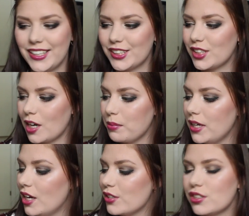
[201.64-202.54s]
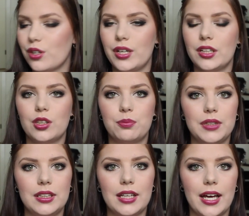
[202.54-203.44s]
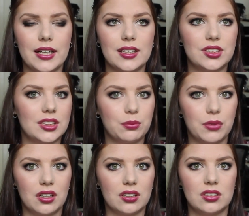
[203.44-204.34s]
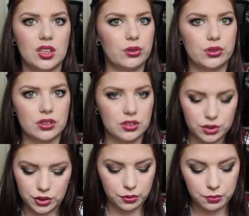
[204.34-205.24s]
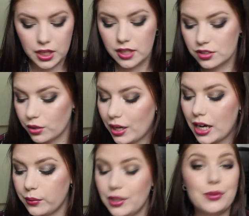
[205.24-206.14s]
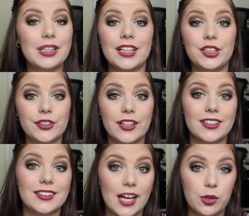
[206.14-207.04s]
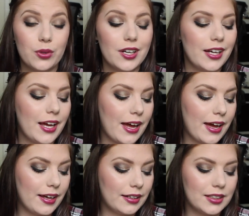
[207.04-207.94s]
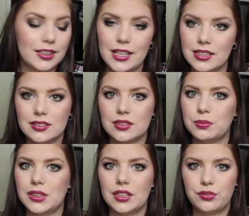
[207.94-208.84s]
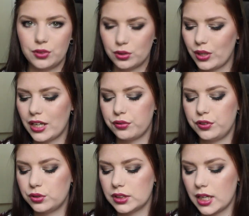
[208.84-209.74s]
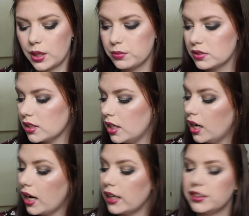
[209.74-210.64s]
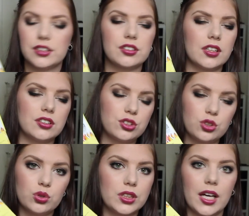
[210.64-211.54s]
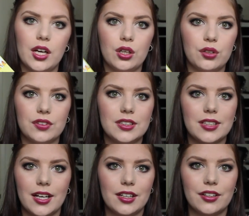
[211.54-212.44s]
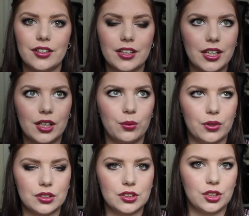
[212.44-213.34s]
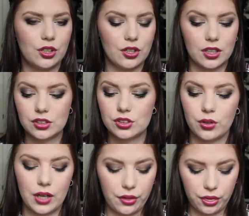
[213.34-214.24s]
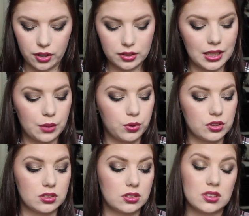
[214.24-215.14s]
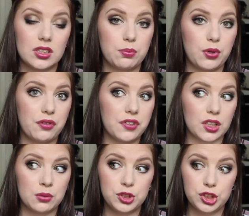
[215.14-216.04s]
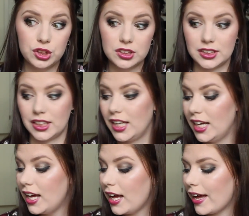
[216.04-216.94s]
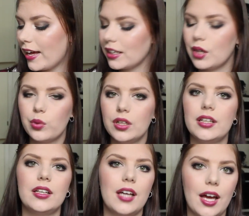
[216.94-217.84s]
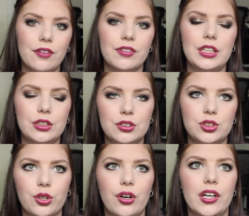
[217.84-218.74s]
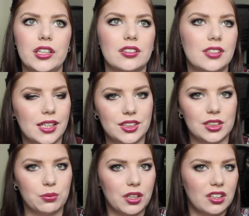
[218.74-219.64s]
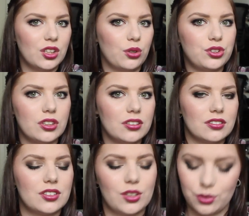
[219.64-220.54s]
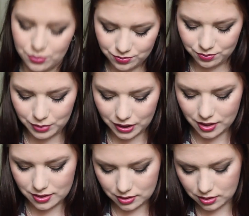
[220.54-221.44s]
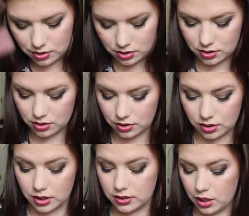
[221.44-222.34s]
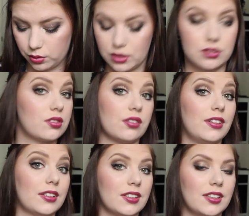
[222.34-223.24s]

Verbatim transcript: in a tub so it could be like a shimmer lotion, you know. So I really really enjoyed it that way and it lasted me quite a few times. I just got so tired of this highlighter that I wanted it gone so I thought that was the perfect opportunity. And I really have enjoyed a shimmer lotion so because it's the sun is out and stuff like